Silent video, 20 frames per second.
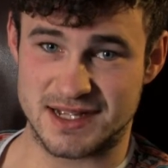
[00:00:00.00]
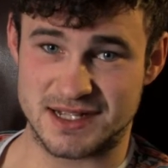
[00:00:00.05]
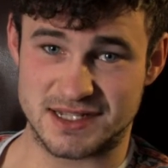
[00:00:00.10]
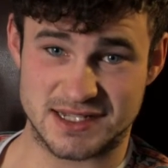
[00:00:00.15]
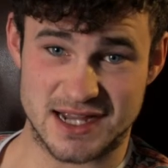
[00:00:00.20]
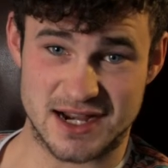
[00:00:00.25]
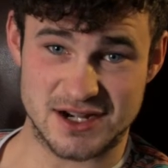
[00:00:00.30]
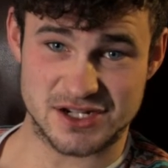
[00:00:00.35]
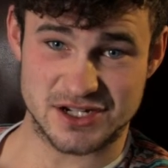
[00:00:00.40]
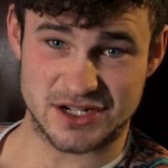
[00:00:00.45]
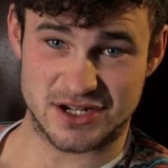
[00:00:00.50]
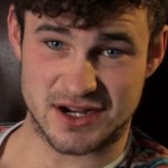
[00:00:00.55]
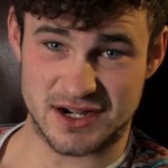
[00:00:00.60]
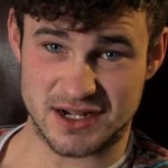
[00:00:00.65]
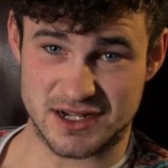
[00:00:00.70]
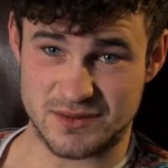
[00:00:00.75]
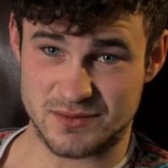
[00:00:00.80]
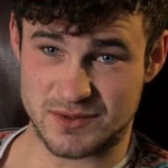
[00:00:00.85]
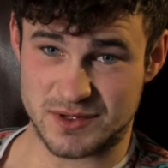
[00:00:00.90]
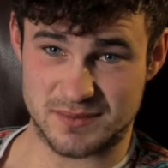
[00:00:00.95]
Sergeant
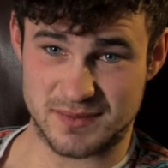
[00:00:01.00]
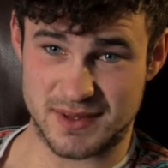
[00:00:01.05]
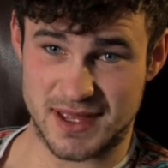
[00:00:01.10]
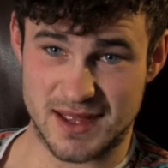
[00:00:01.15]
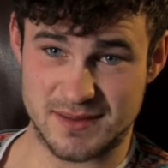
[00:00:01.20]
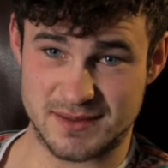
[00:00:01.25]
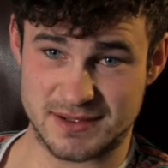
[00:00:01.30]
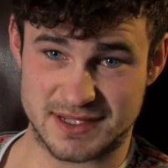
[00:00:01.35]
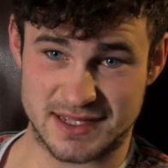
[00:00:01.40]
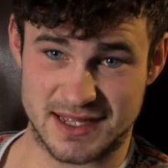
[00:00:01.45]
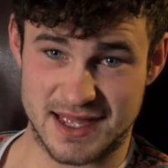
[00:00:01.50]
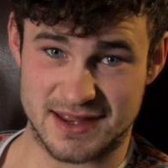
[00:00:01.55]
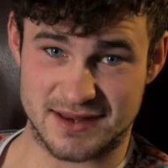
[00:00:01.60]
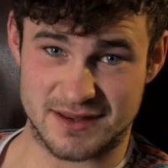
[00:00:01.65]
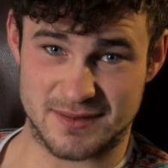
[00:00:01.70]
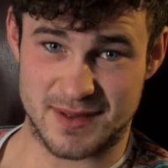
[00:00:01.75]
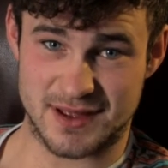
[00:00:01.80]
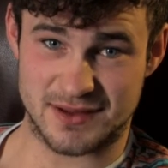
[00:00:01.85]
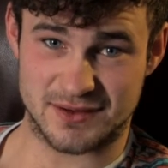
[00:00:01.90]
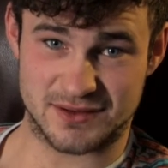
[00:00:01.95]
Curtin wouldn't be able to get
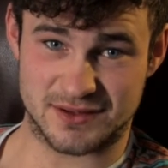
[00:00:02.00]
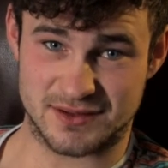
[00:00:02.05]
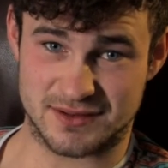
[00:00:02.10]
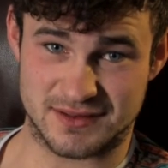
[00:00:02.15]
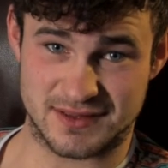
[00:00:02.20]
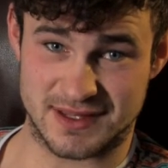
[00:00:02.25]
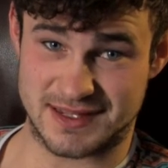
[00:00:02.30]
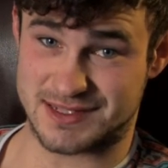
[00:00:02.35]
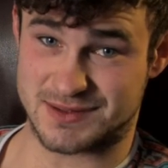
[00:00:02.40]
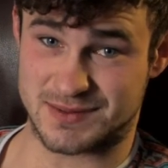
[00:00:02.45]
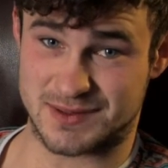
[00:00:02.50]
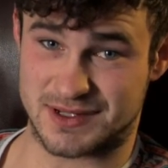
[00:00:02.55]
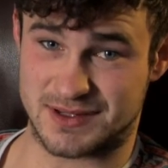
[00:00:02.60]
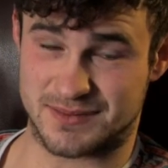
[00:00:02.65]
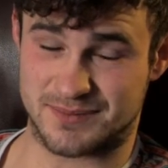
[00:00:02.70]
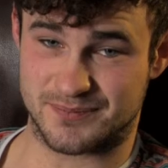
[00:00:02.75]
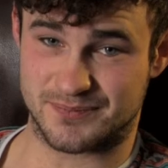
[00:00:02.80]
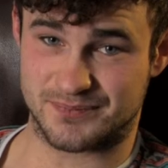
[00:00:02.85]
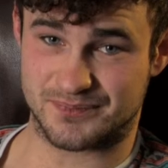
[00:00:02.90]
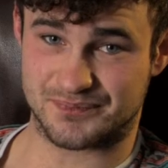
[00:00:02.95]
him out on this one.
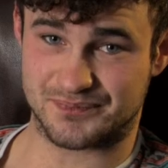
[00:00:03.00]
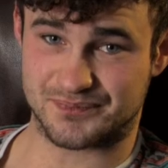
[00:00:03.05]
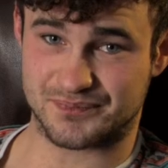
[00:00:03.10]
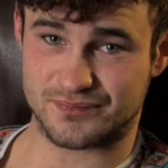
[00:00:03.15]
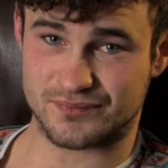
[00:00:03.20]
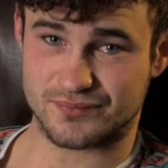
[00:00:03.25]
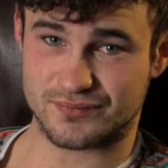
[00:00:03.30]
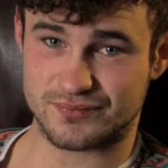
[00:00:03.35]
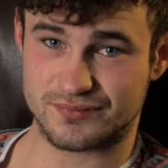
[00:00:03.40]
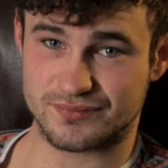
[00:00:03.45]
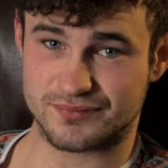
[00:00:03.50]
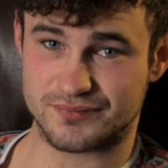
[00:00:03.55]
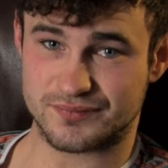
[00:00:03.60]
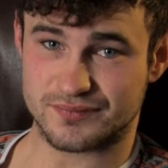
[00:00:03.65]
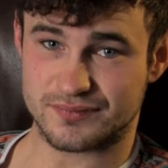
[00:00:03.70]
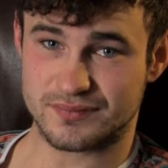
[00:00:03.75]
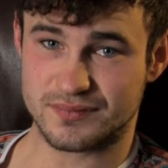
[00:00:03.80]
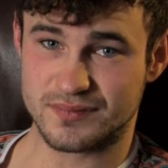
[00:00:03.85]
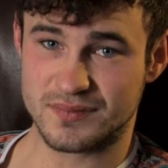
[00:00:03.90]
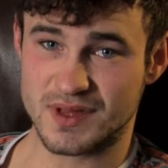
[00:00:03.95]

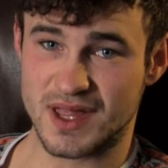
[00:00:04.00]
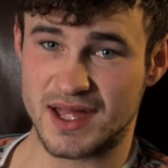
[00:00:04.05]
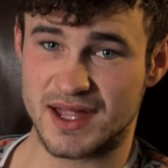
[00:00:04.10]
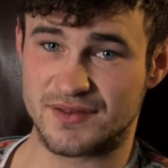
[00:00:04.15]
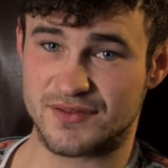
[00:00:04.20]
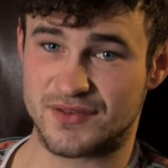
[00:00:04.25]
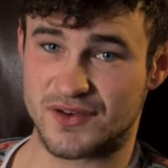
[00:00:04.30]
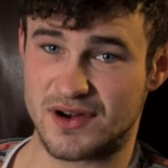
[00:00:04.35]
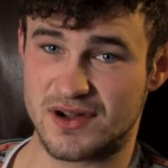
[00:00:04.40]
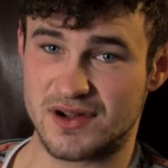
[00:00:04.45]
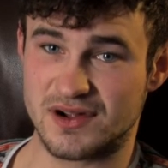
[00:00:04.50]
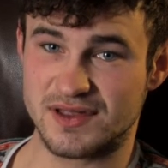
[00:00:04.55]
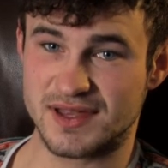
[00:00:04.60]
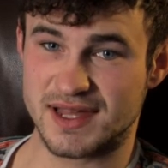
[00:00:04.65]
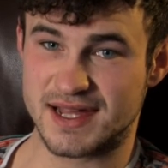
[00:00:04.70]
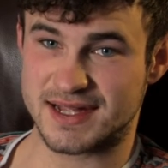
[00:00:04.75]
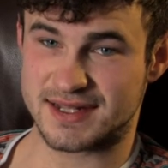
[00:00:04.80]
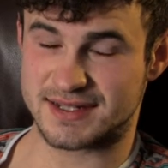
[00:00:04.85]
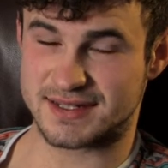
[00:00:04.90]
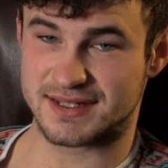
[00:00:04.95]
And for all
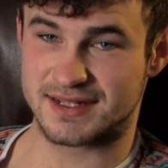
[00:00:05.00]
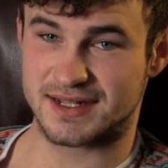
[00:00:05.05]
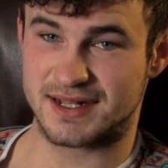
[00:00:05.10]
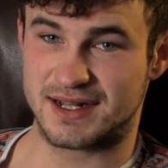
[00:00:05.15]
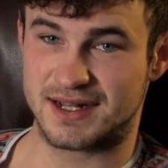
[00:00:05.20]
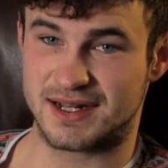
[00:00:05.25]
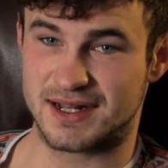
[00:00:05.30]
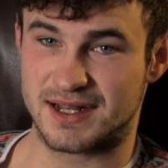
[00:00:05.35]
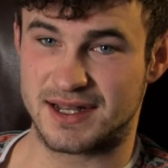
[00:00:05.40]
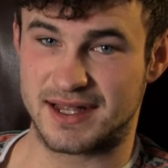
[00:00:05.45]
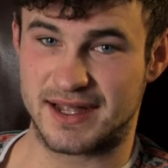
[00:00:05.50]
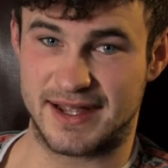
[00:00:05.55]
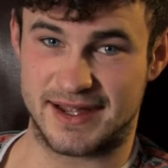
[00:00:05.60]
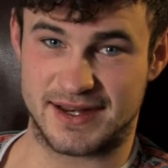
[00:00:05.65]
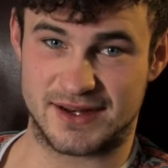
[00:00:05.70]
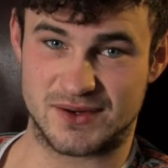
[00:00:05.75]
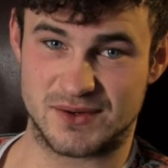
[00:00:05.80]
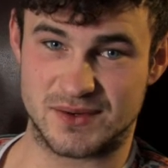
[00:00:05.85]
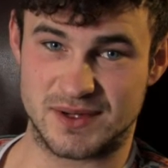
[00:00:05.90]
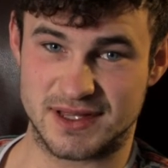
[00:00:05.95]
that, he
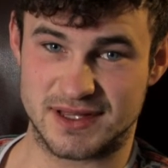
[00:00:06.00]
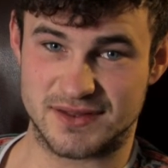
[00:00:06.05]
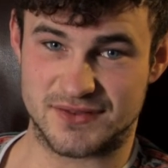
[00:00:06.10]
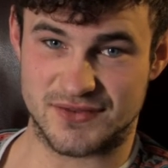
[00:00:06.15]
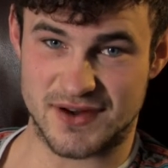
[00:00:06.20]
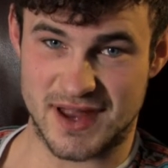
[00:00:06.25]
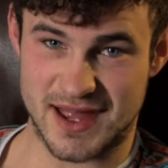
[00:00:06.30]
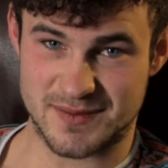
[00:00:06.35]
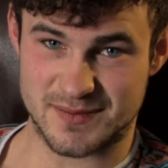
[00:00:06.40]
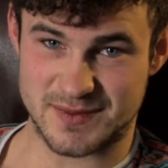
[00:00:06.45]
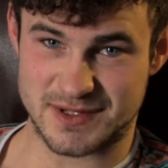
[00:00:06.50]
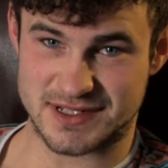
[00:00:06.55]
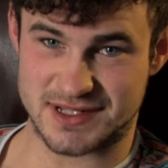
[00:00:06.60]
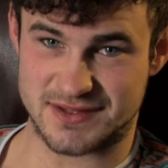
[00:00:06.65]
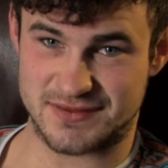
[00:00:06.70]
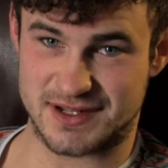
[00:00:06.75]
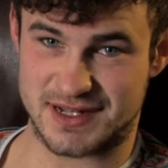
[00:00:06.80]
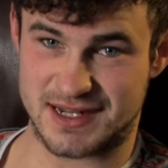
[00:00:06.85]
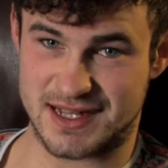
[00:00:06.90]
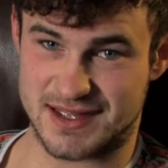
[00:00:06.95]
had only the fragments
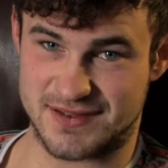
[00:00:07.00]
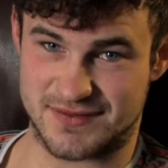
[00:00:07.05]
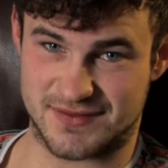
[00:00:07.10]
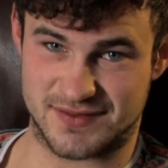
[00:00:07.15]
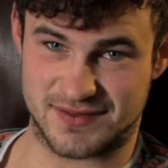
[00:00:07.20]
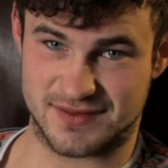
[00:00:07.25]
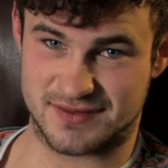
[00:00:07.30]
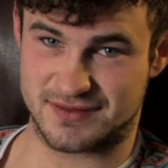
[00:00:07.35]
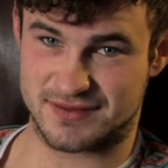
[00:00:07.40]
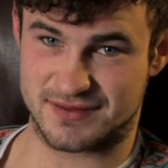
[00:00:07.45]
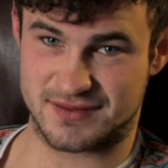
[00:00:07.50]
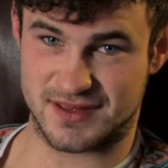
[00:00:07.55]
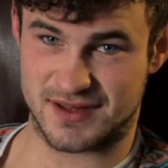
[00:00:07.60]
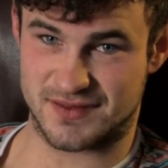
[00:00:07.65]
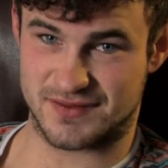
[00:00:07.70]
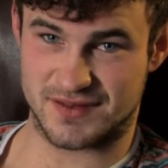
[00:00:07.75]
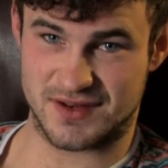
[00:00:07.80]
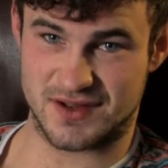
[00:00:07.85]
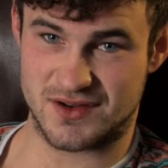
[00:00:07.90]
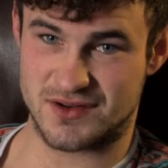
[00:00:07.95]
of a leaf,
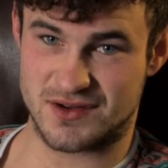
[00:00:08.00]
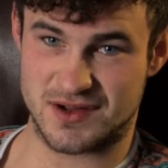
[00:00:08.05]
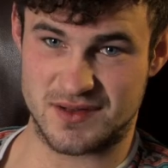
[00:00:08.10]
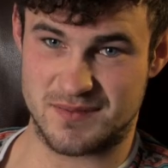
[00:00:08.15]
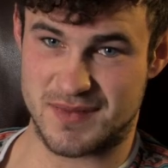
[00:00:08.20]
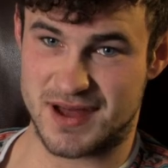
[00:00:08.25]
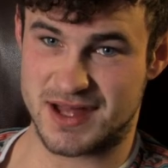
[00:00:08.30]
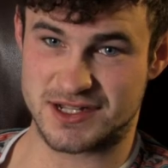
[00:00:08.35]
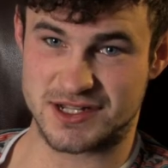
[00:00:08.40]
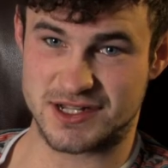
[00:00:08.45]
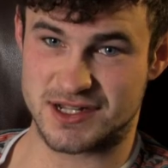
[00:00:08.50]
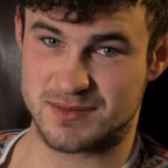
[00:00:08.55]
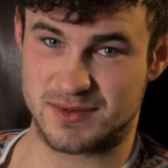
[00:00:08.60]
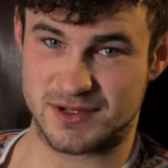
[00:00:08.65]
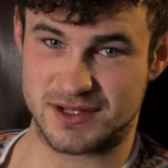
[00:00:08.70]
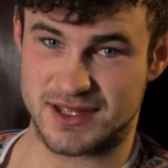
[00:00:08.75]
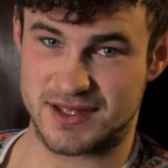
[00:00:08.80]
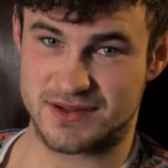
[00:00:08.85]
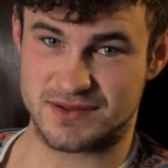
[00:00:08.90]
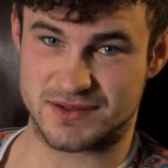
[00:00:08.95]
of no
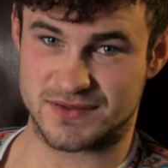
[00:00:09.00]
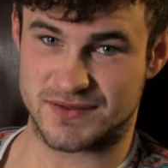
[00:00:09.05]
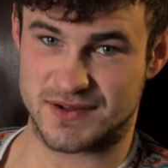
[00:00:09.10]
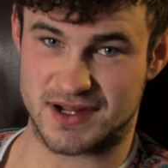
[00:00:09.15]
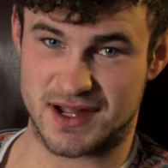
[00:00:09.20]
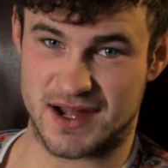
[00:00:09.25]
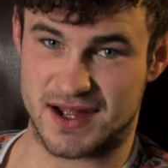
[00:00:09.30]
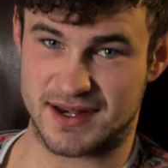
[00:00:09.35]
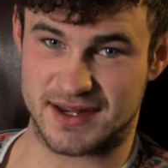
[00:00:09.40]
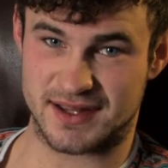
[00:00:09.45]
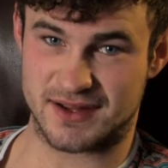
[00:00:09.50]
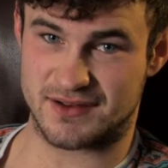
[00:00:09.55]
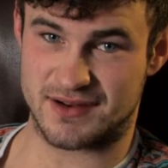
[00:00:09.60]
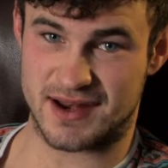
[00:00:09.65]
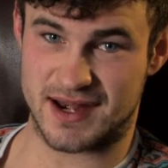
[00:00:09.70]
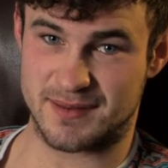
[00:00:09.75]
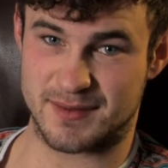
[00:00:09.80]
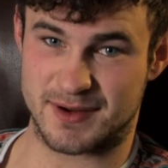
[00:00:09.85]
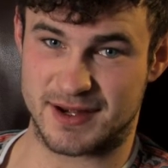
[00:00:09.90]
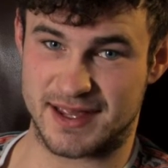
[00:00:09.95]
imaginable use for Connie or
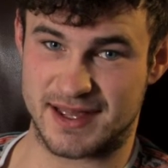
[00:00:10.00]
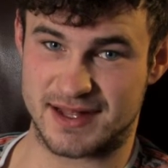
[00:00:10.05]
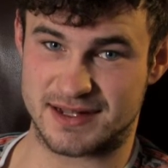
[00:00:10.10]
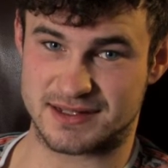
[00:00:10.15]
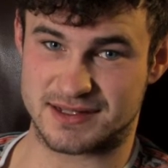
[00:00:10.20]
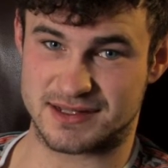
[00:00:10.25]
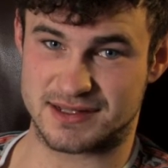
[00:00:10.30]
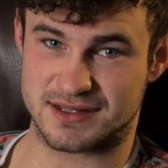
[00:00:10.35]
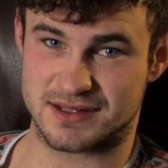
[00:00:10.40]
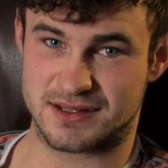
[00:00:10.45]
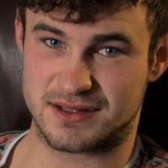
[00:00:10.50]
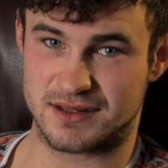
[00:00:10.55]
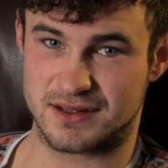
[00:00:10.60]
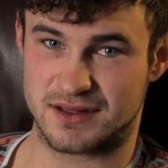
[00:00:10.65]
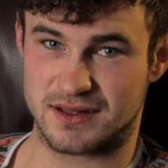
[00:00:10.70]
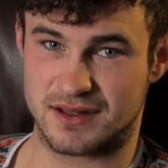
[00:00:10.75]
anybody else.